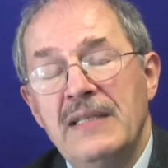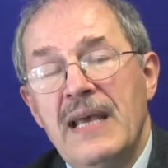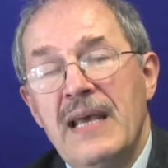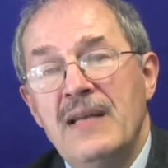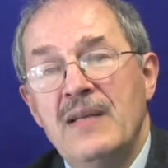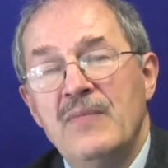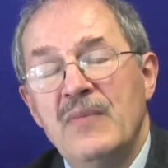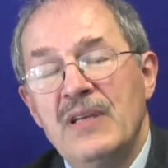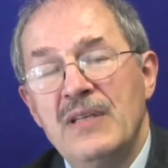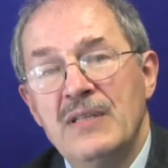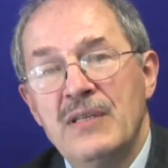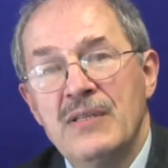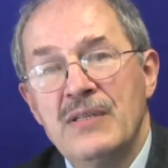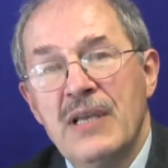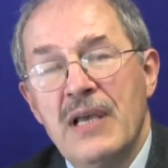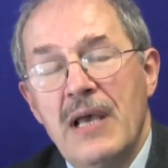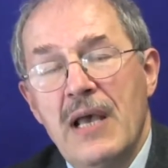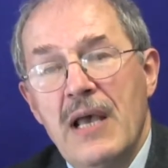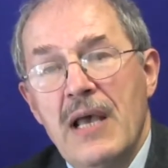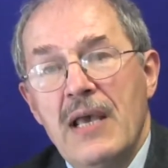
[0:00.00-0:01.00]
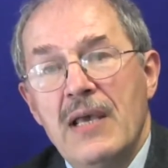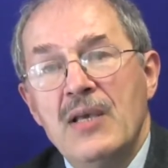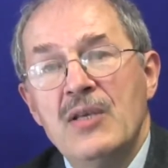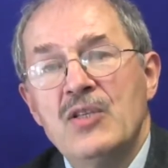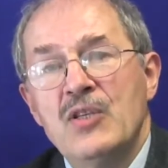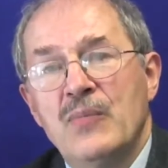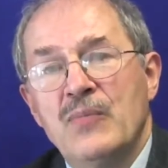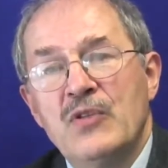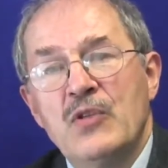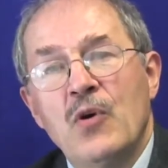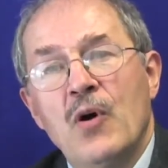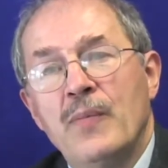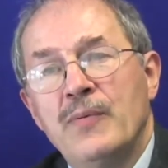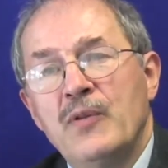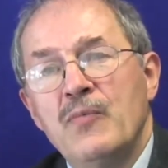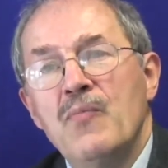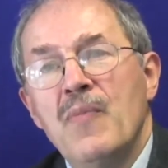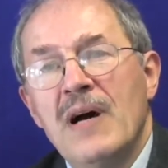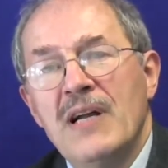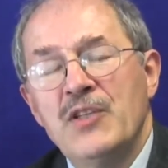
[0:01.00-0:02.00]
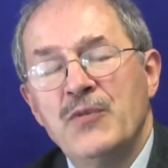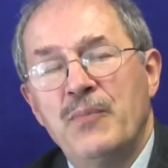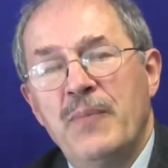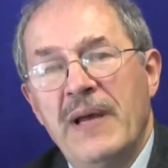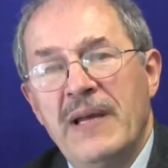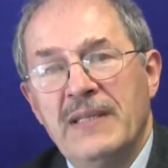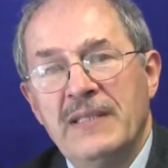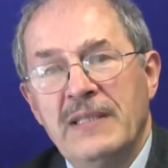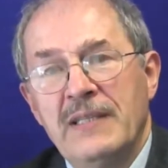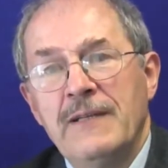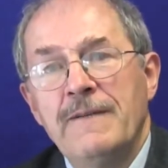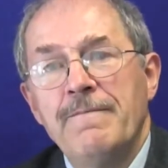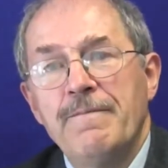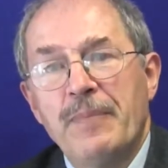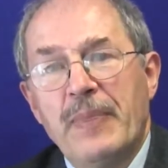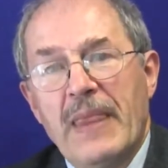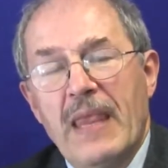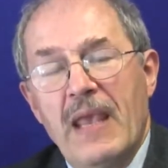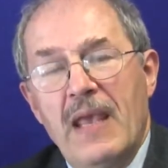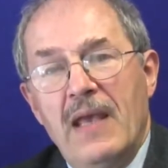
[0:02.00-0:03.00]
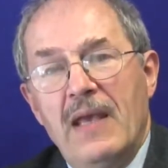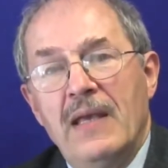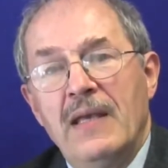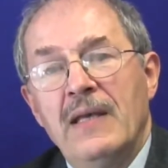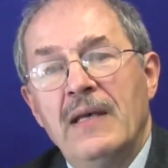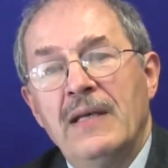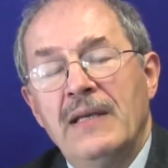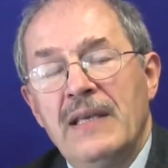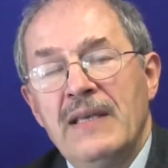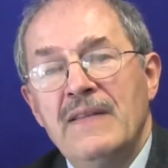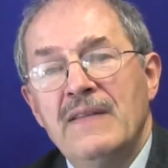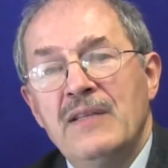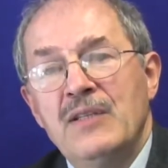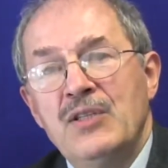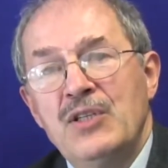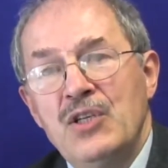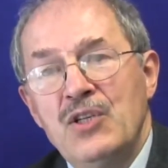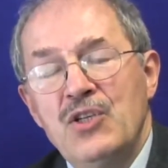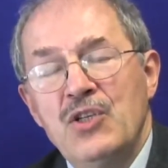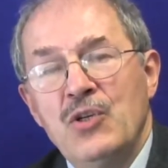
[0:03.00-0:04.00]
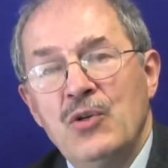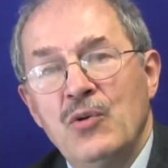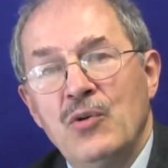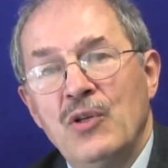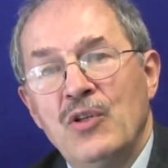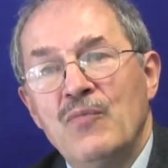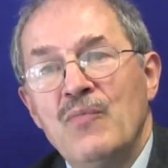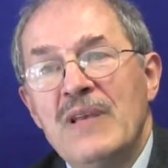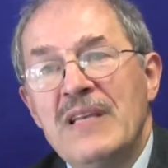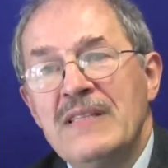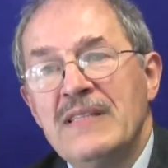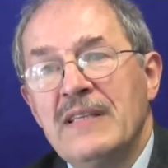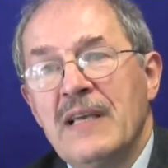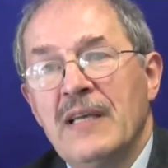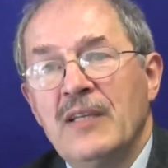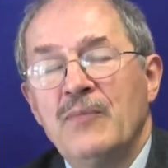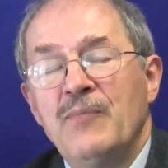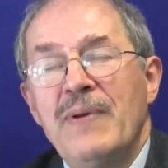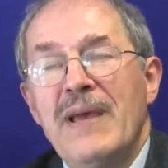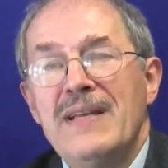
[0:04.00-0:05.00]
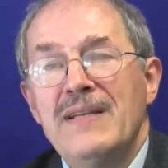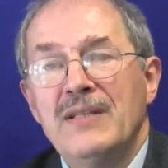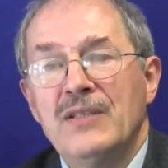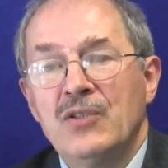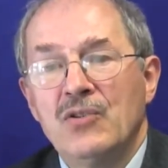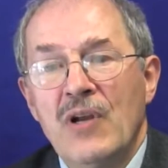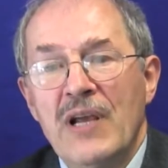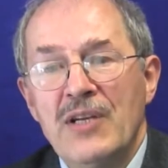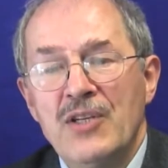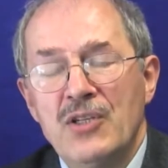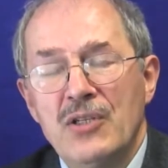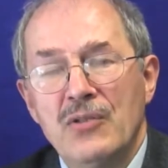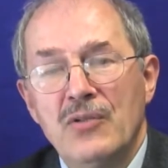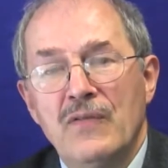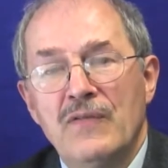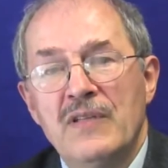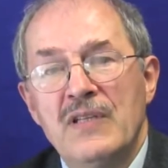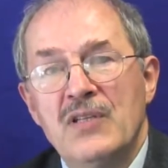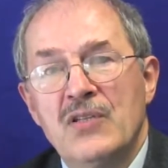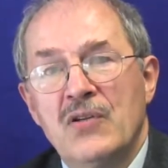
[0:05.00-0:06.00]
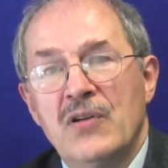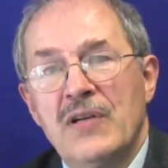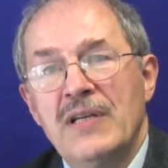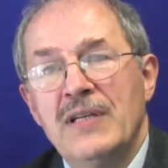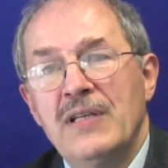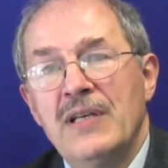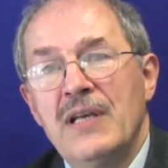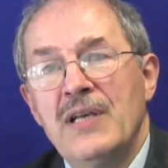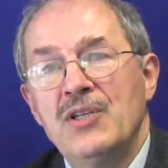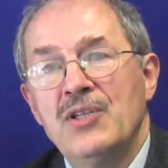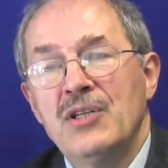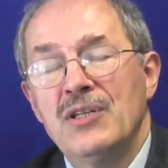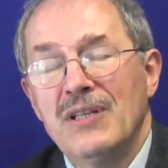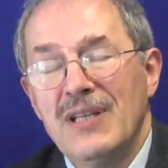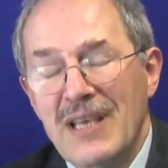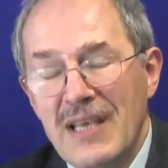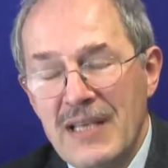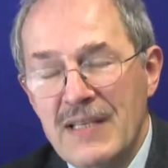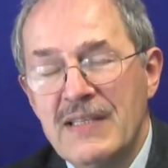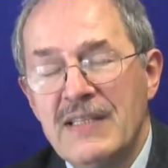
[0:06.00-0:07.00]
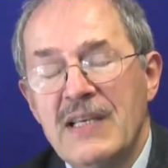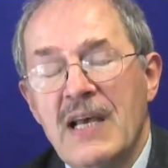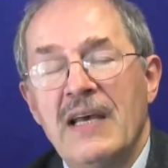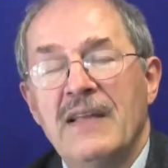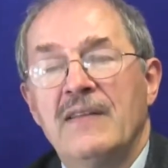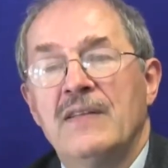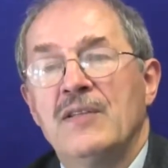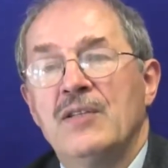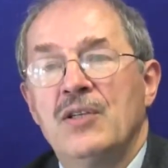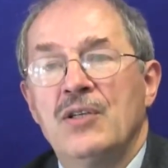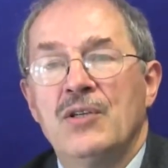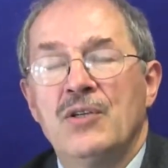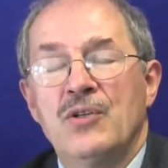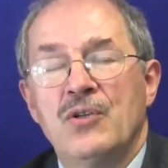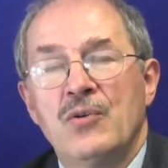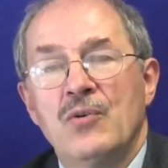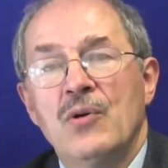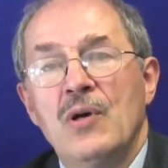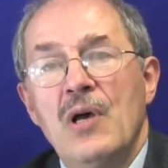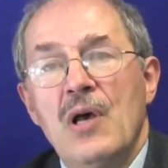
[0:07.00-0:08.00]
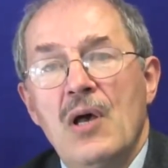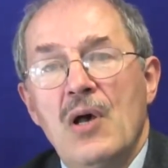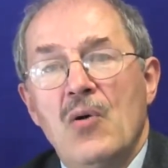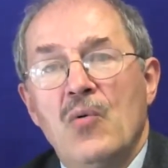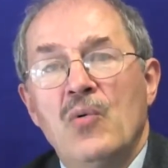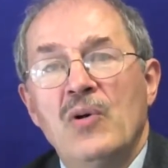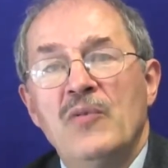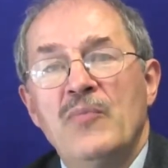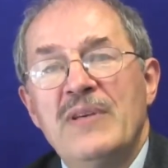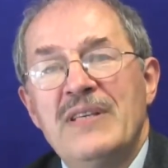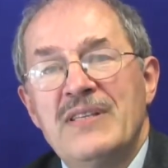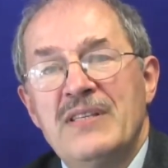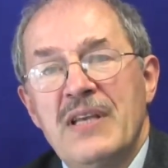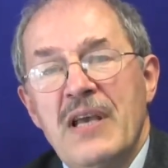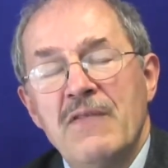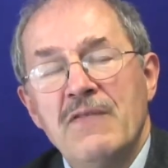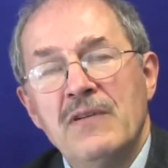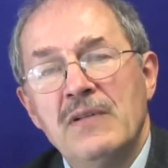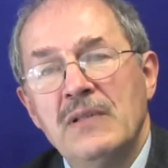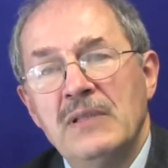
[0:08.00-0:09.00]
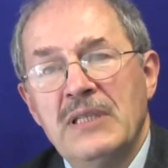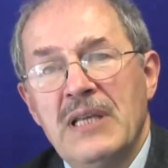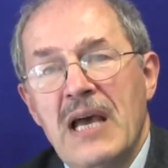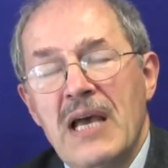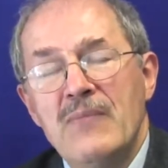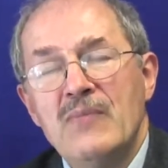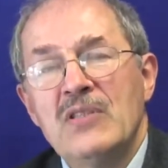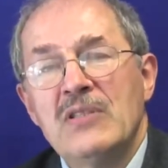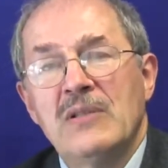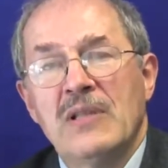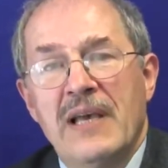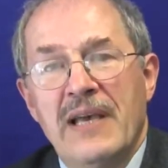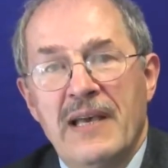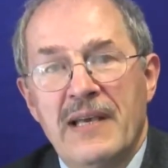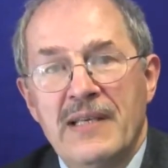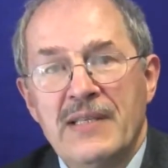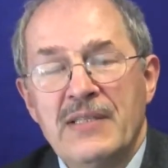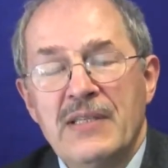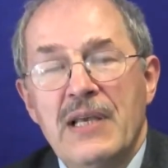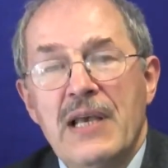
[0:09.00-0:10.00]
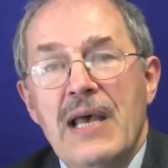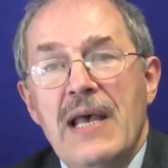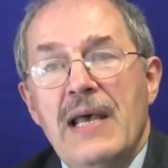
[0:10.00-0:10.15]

nanometers is absorbed much better in the tissue. It means that penetration of this radiation inside the tissue will be several times less,